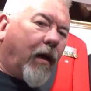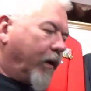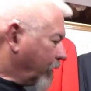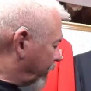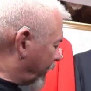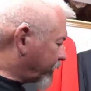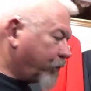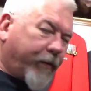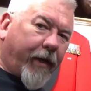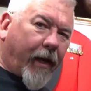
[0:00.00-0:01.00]
Now the last
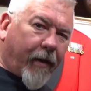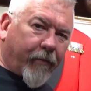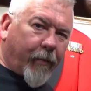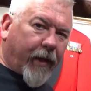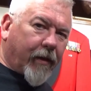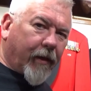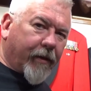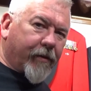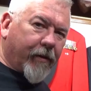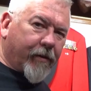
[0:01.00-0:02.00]
one that I have in my
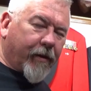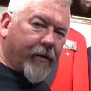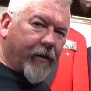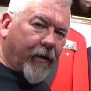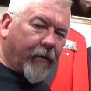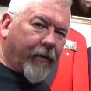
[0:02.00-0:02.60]
collection is this here.